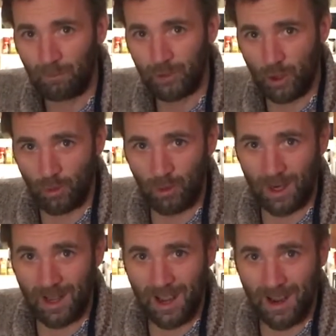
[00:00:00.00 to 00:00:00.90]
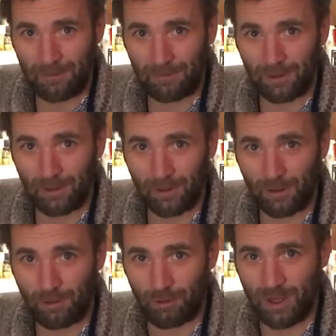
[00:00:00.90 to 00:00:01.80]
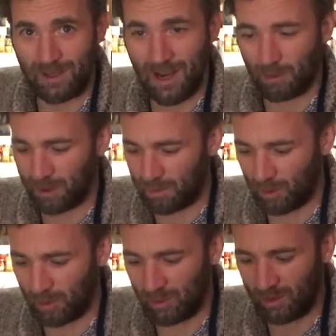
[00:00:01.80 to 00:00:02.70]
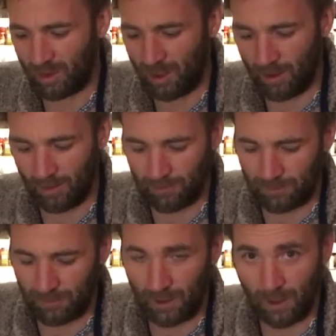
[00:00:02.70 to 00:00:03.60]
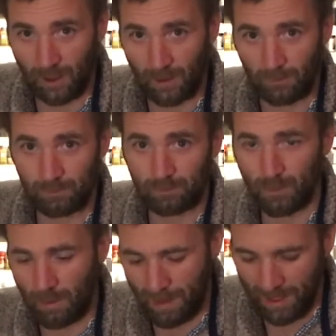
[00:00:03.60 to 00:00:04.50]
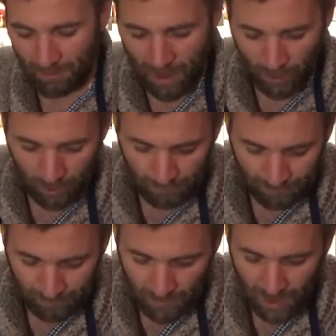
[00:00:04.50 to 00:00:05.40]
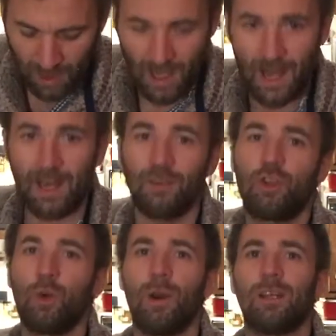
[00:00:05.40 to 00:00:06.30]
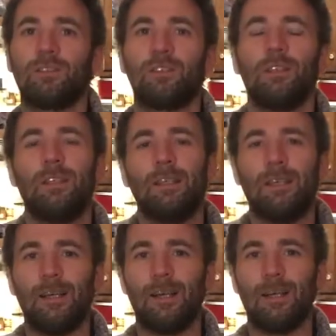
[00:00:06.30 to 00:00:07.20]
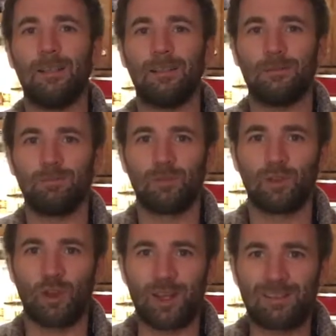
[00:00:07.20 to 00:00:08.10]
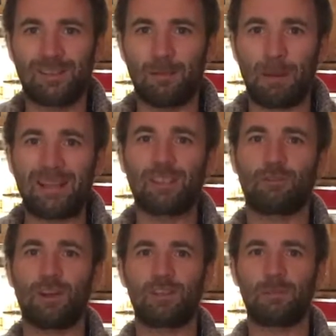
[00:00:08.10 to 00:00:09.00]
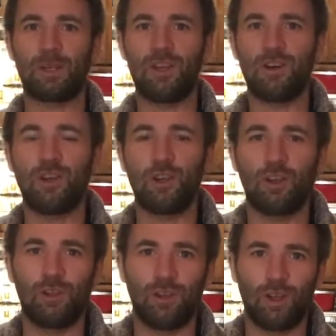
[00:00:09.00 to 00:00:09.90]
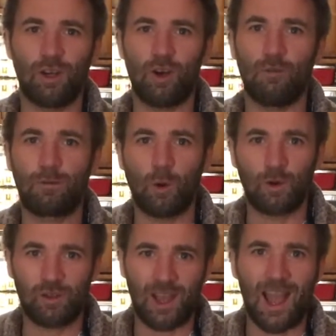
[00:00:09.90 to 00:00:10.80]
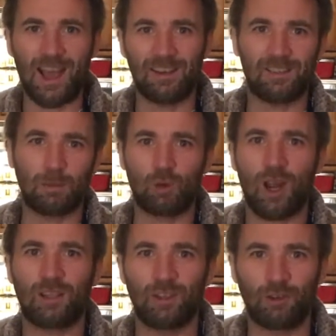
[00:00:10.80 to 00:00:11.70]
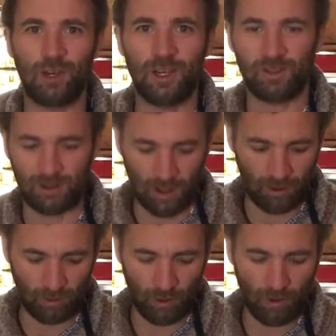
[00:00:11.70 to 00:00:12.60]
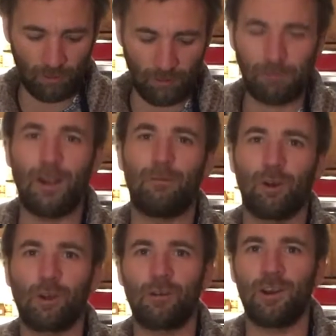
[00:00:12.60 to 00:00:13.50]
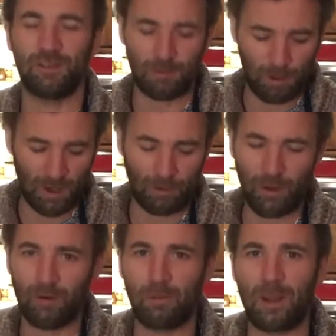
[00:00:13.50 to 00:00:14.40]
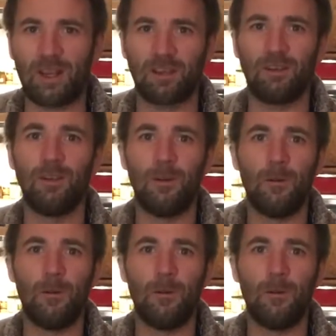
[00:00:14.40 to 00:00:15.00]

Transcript: 2.5 to 3 tablespoons of baking powder, and then 2 eggs. So that's the basic recipe here, and you can, of course, add and subtract ingredients, or the flavoring ingredients, the peanut butter, the bacon.